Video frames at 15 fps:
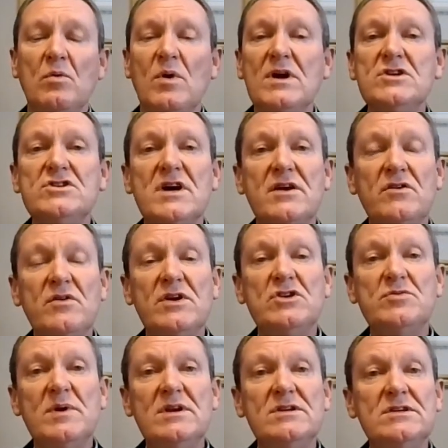1 January
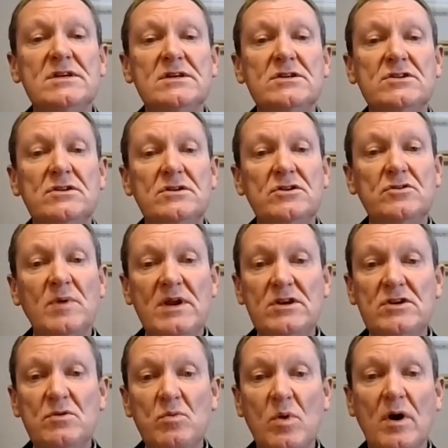
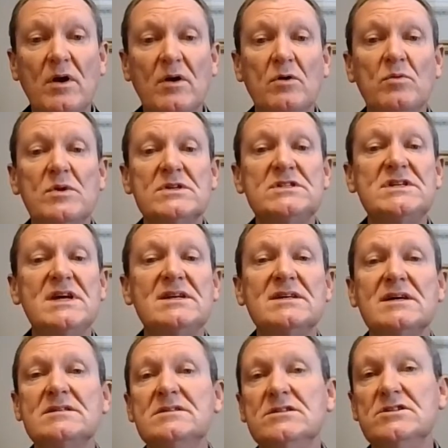2021 was set
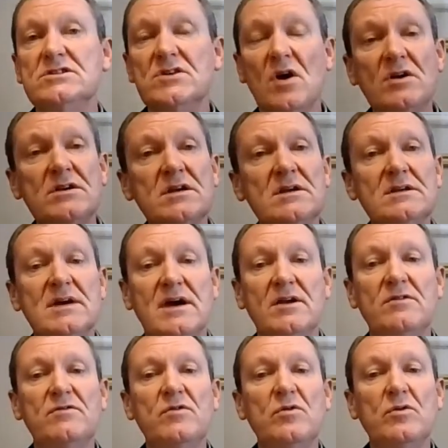as the starting
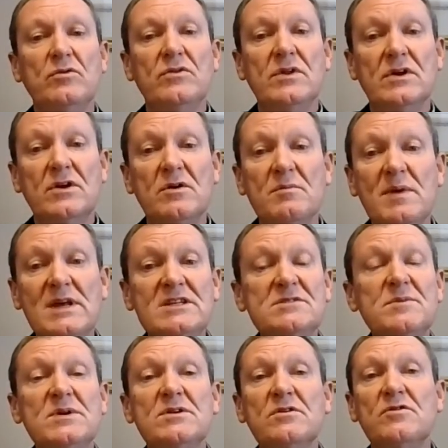date for the
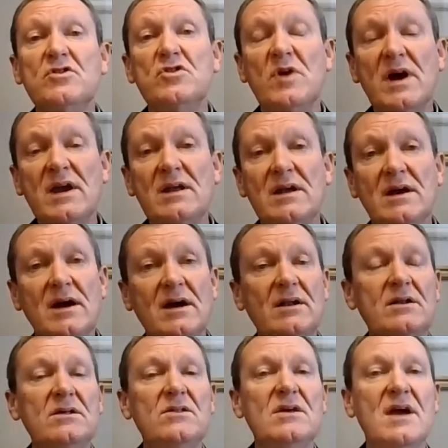commencement of trading
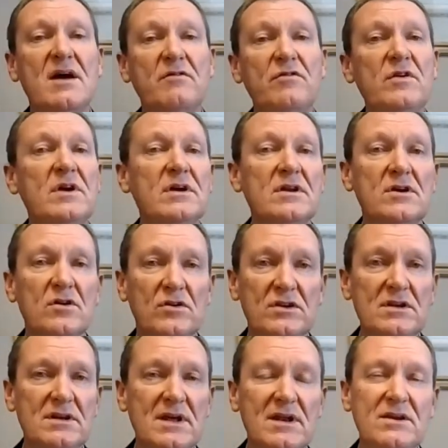under the African
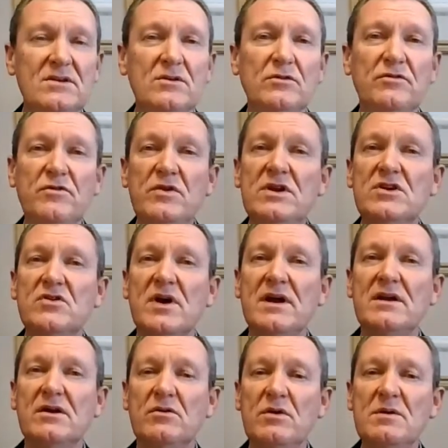Continental Free
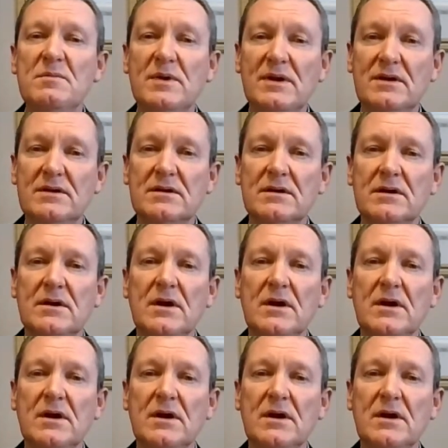Trade Agreement.